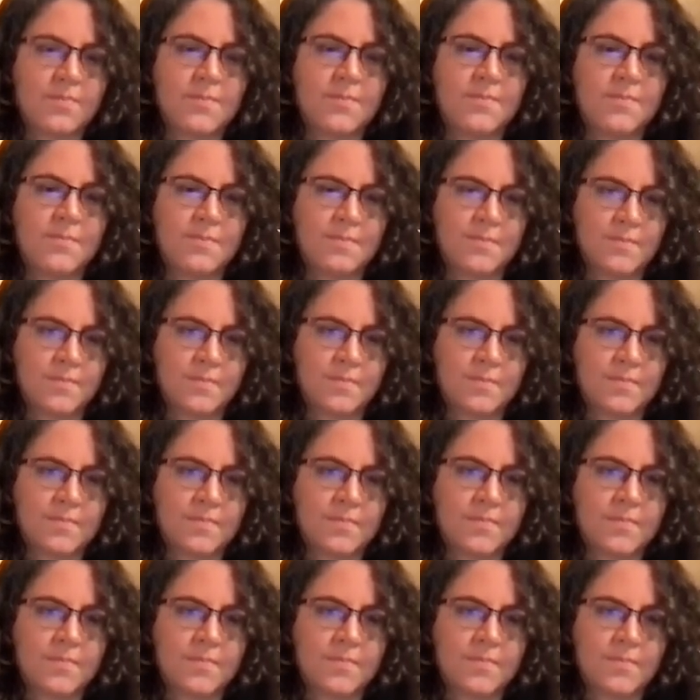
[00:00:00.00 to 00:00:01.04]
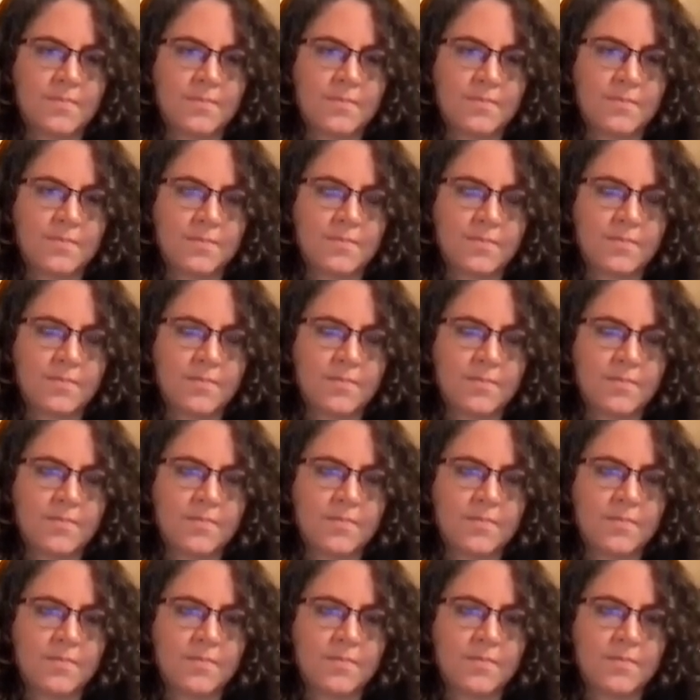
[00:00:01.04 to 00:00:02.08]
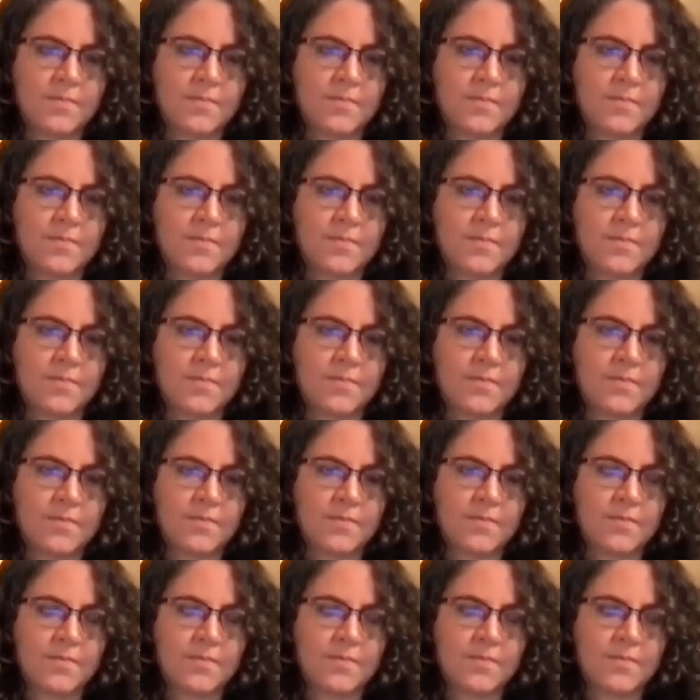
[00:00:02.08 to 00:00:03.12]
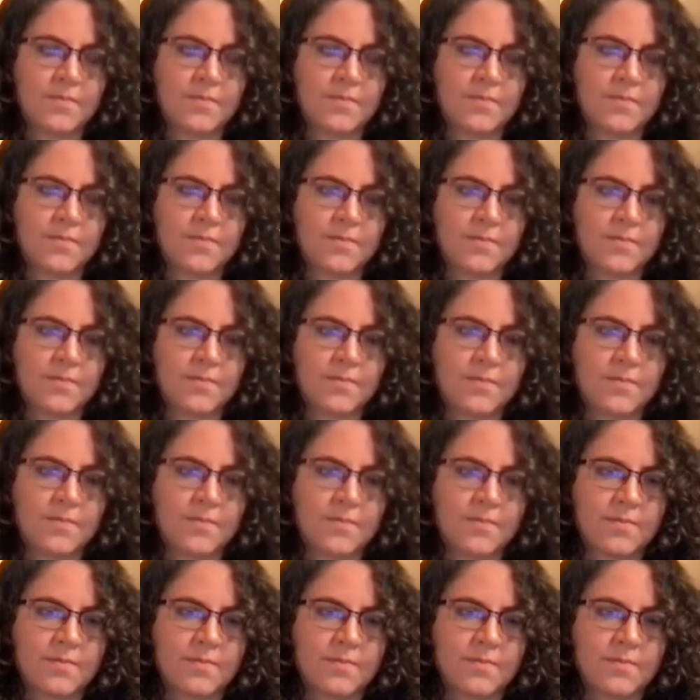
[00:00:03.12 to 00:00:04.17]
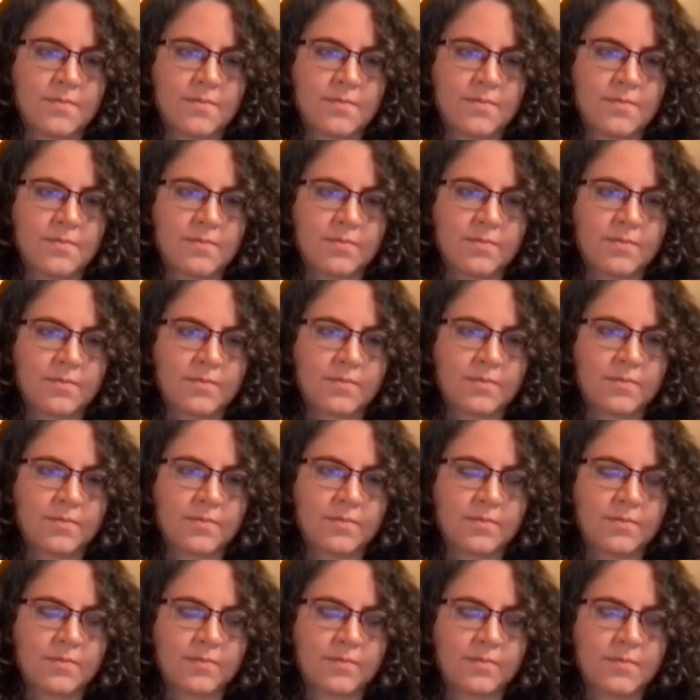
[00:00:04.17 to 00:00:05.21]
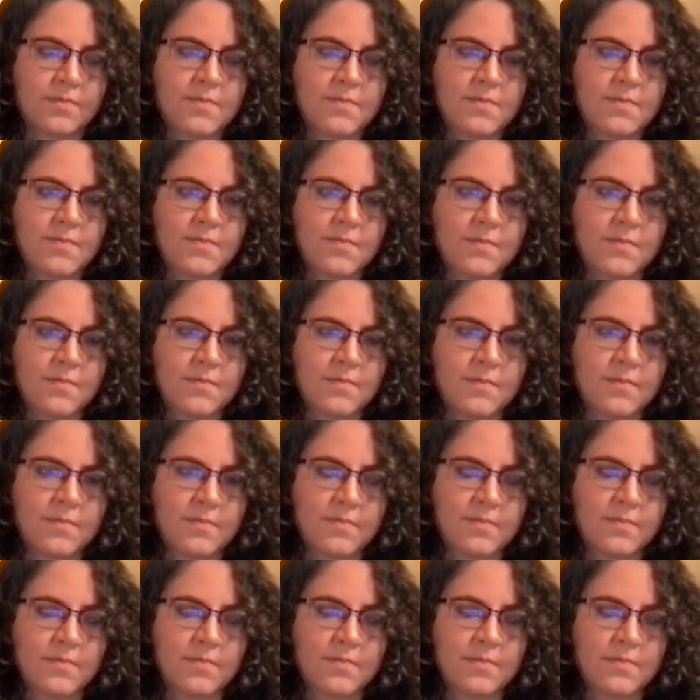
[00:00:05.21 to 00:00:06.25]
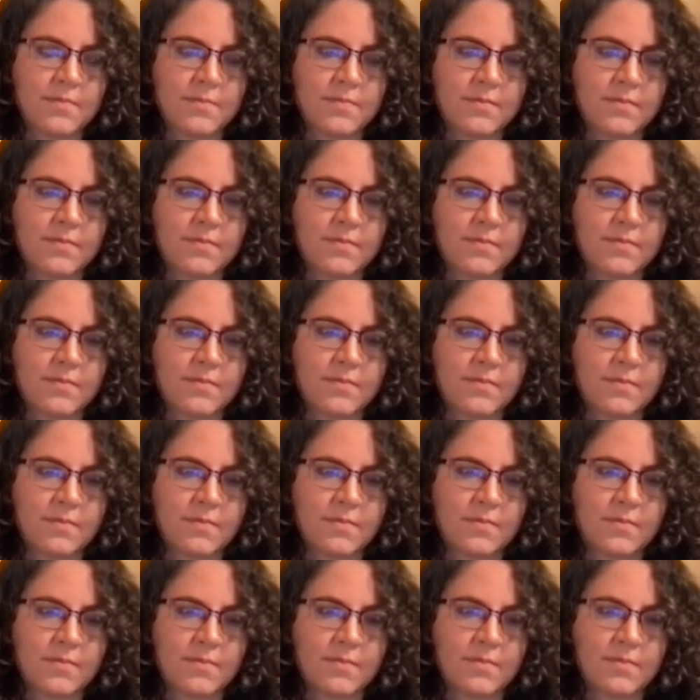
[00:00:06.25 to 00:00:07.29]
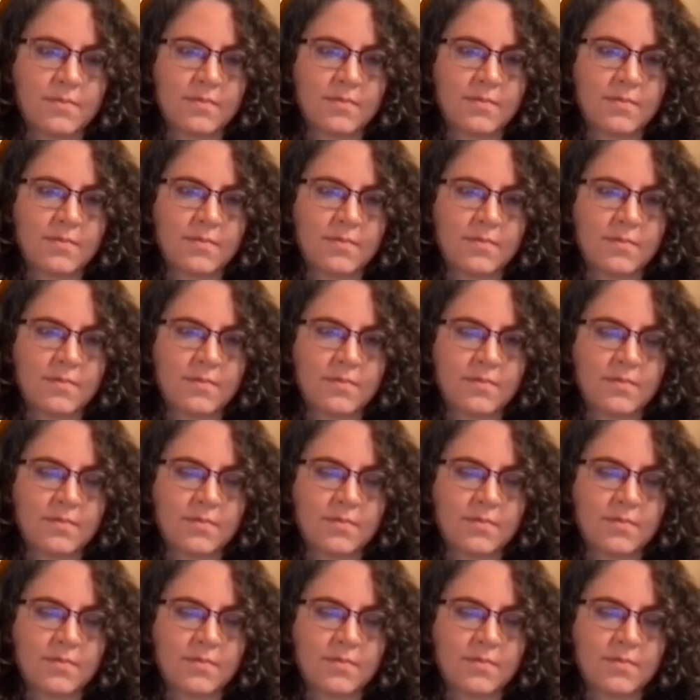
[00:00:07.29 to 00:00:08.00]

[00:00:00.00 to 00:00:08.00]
(silent)